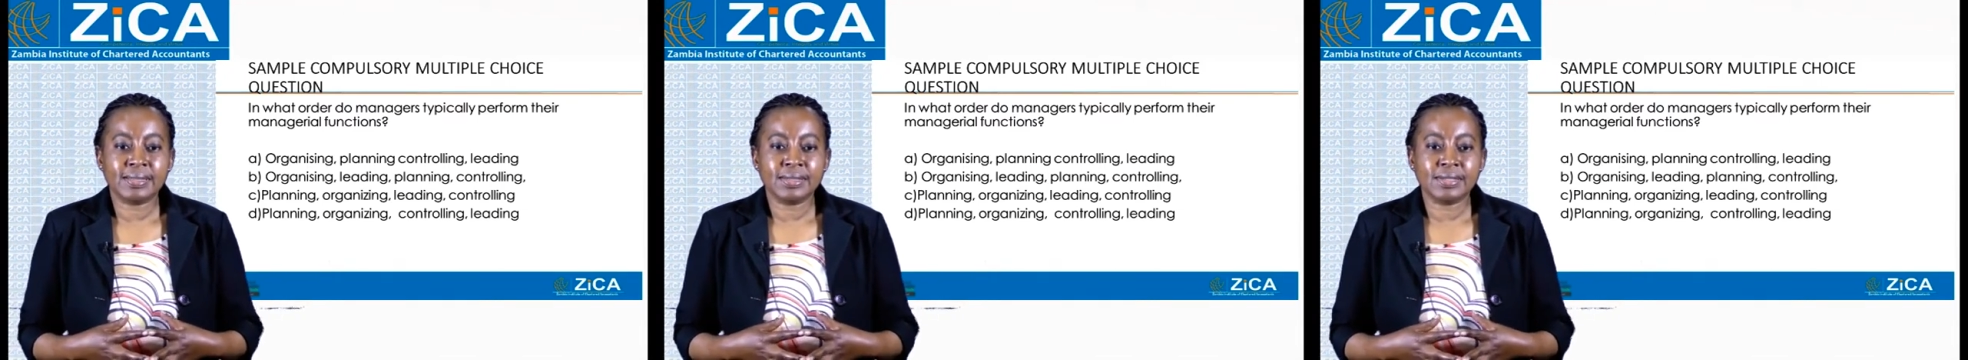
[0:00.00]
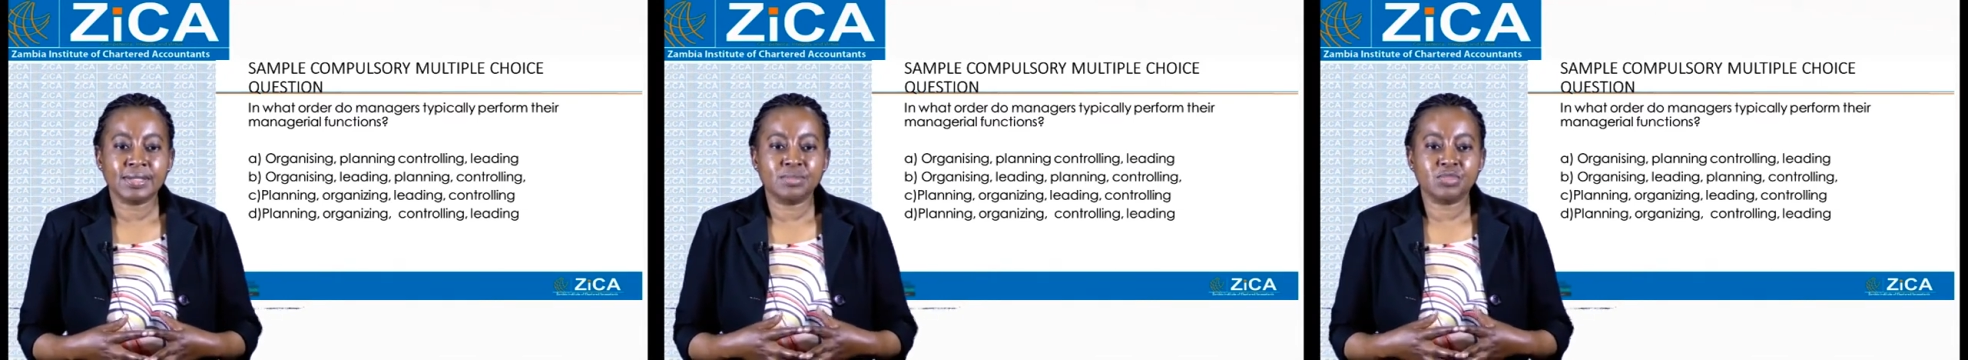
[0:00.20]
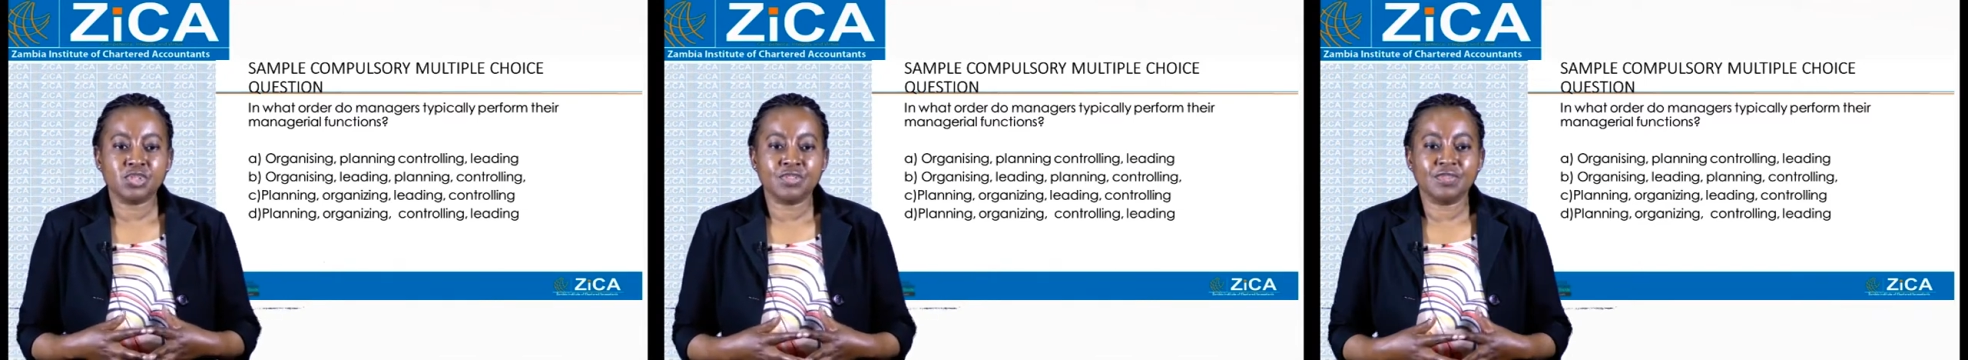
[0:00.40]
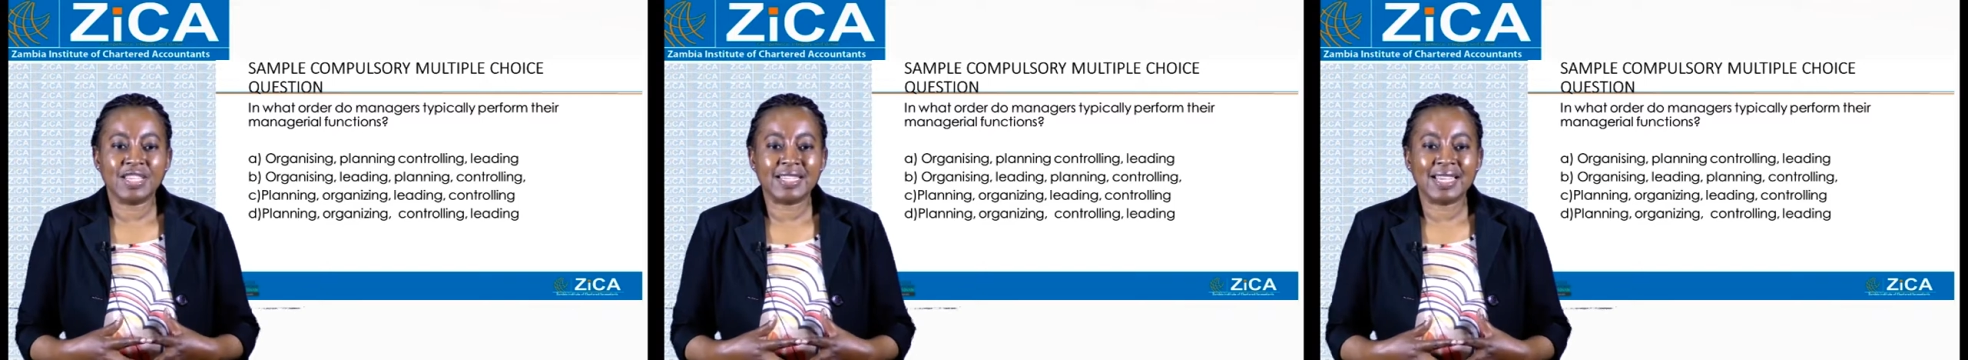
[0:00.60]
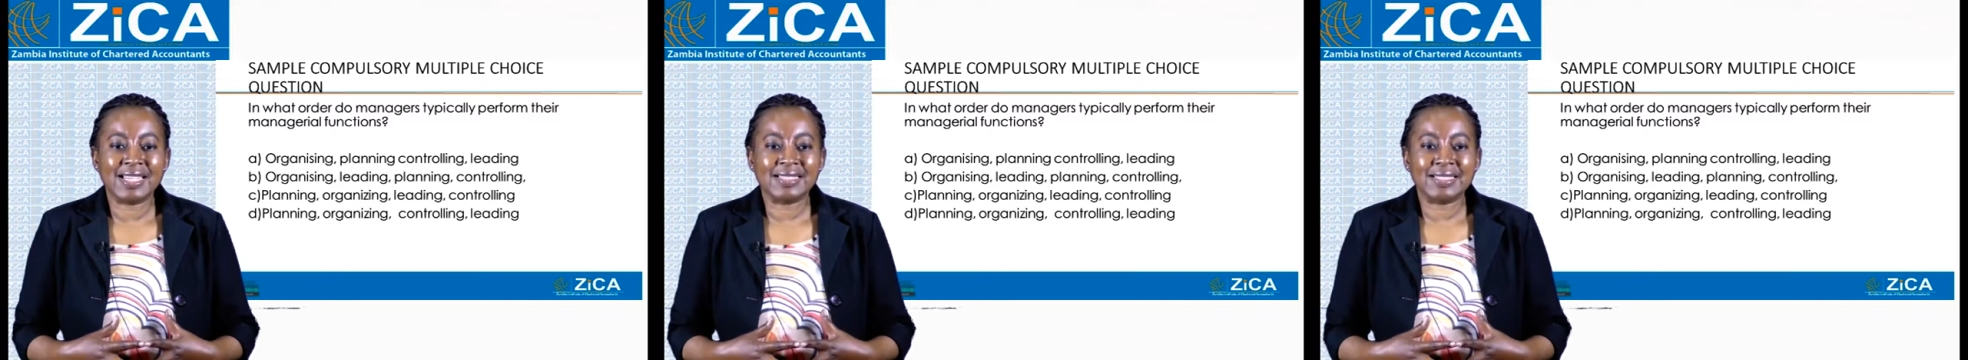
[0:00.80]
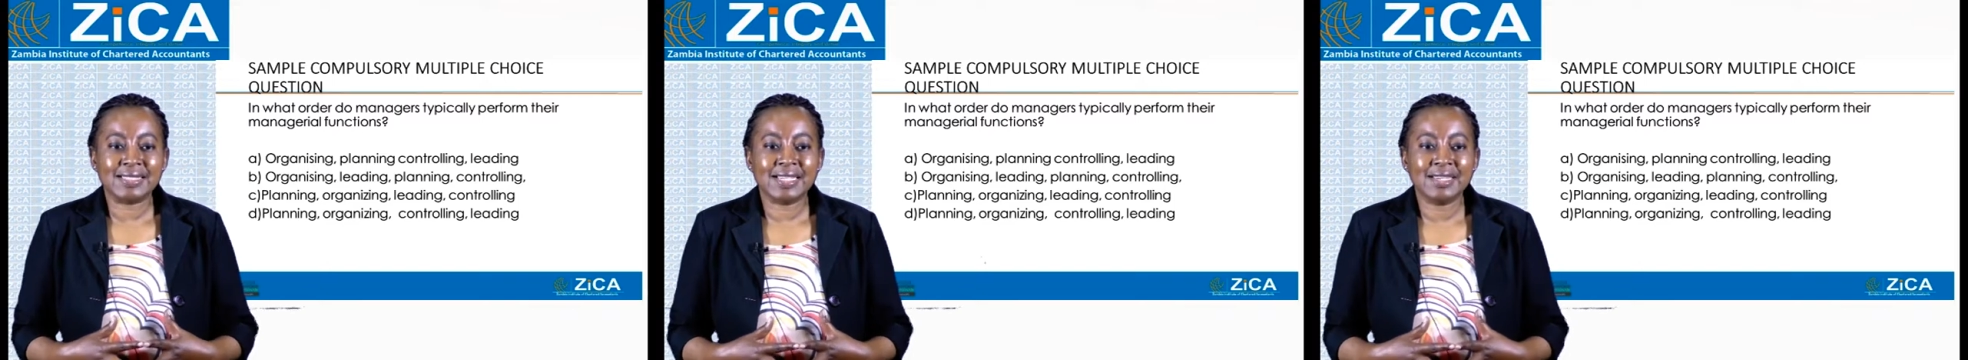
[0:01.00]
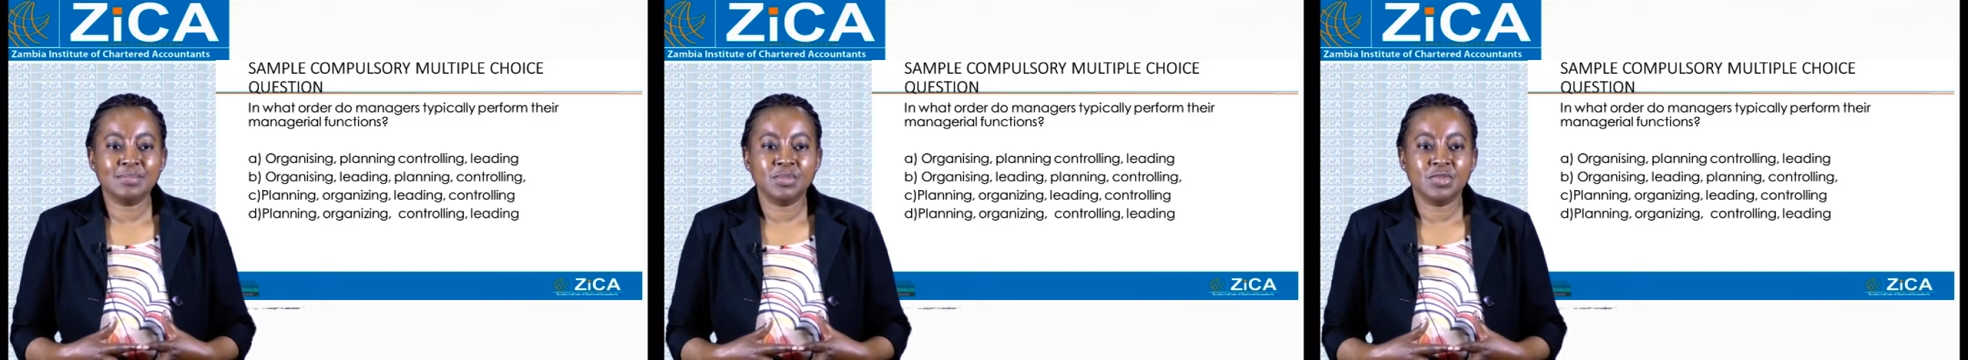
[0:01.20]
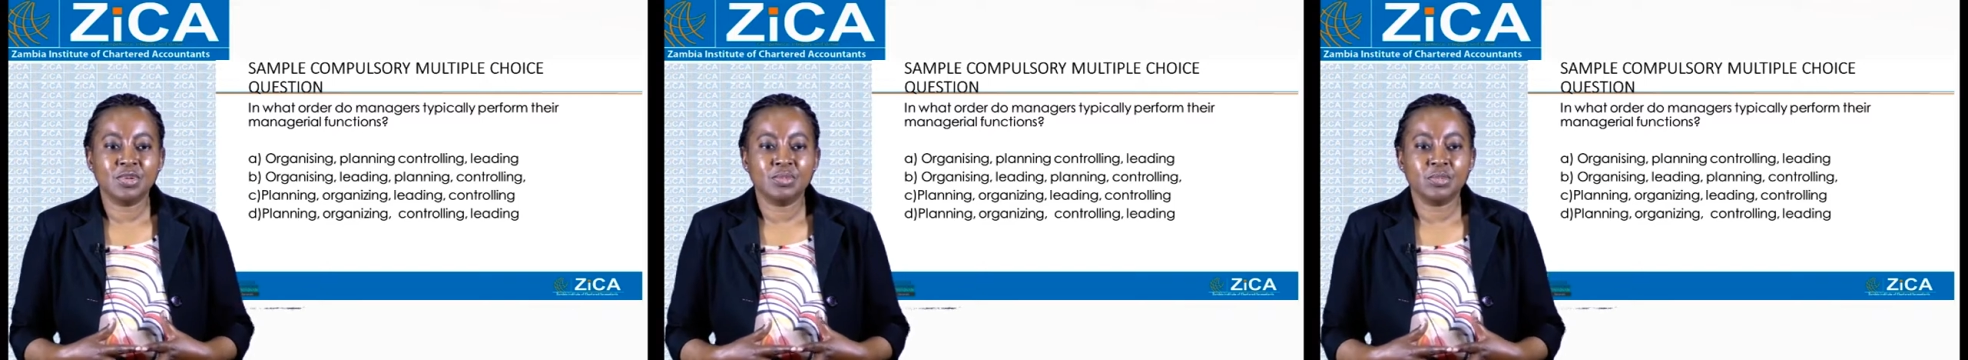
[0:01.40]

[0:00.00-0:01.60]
in terms of an answer.